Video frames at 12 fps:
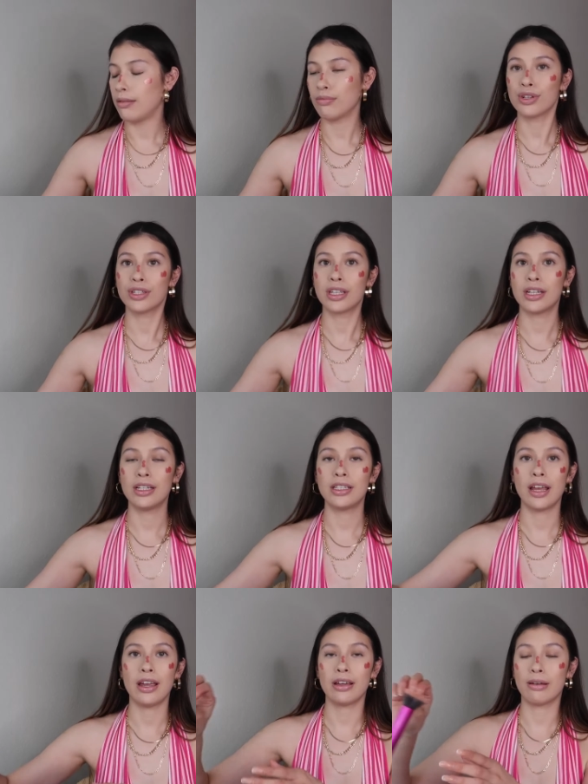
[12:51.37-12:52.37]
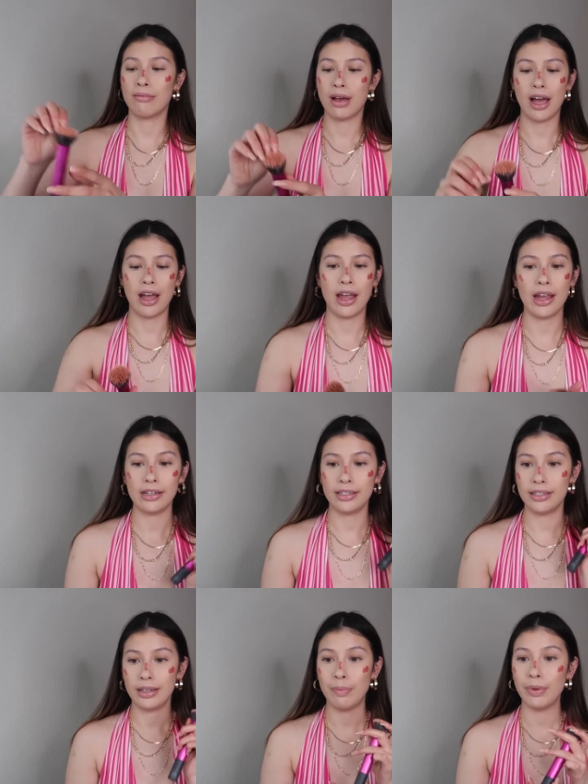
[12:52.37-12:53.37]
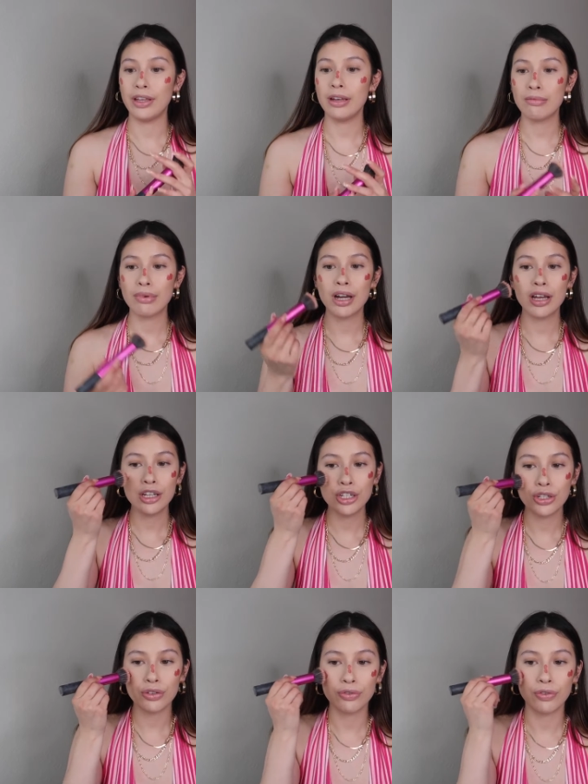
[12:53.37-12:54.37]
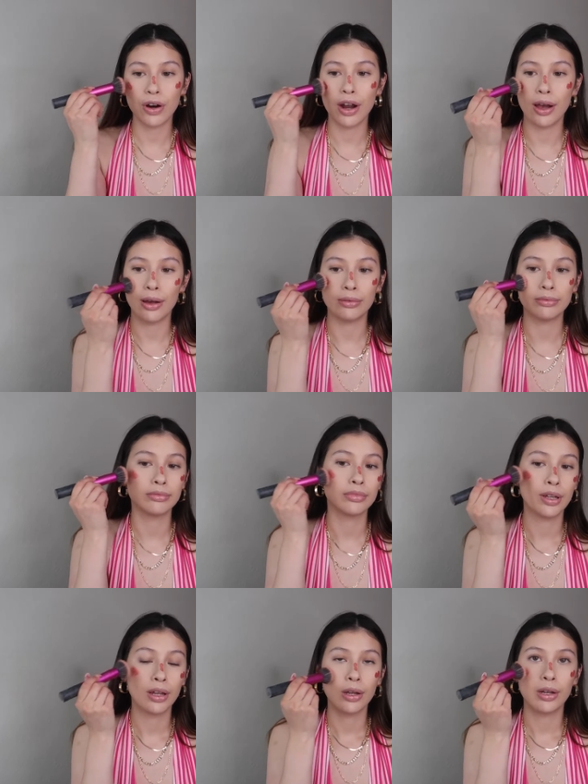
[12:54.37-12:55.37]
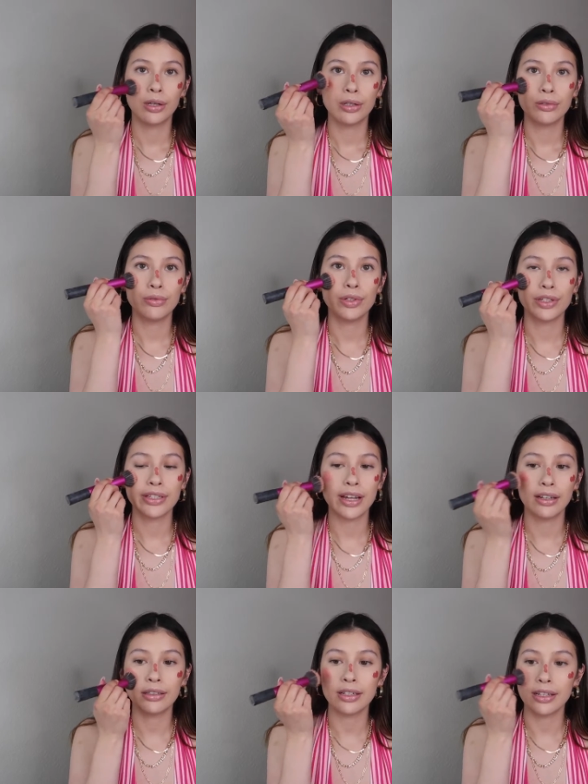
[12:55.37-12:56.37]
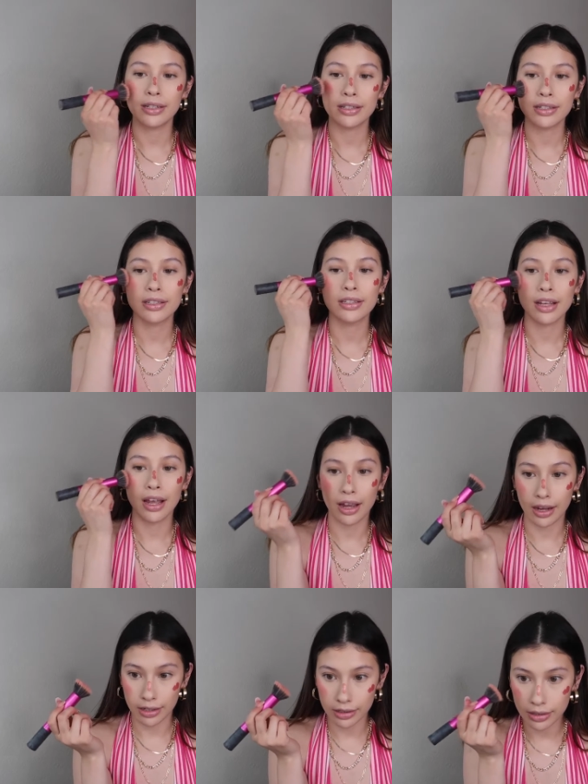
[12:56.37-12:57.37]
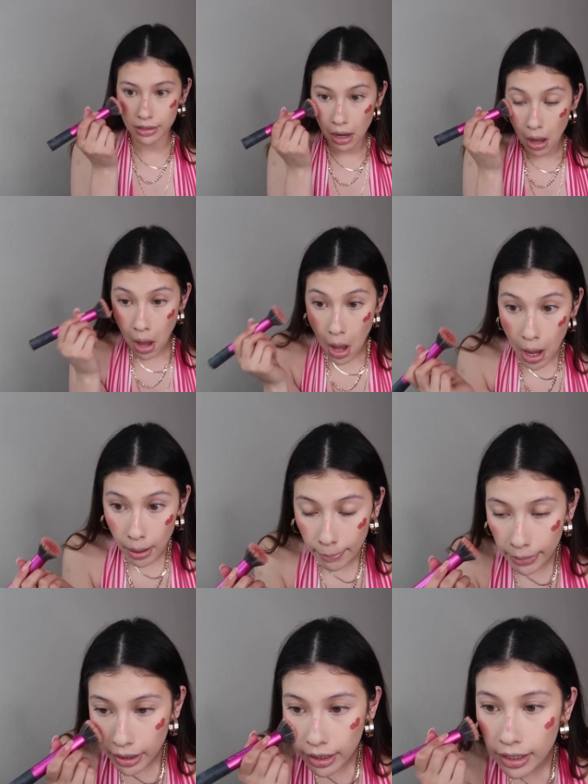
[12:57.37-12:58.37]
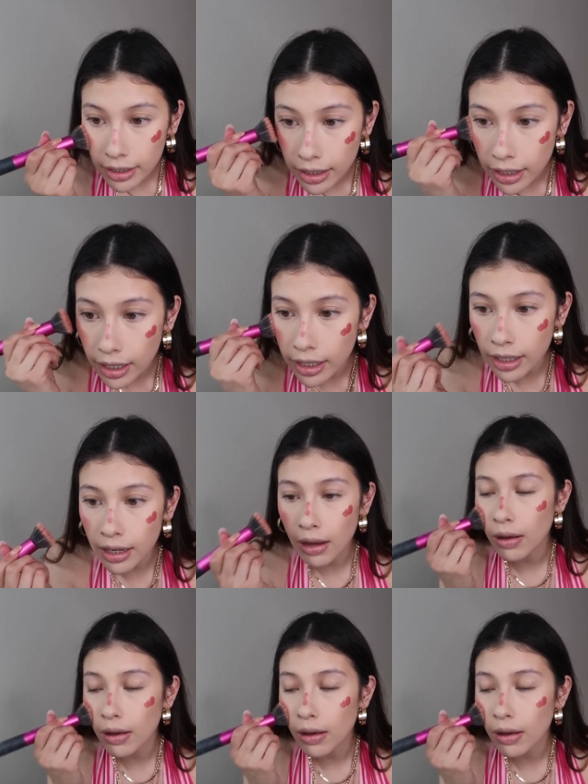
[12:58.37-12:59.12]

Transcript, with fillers: I'm just gonna take my stippling brush from Real Techniques and blend it in.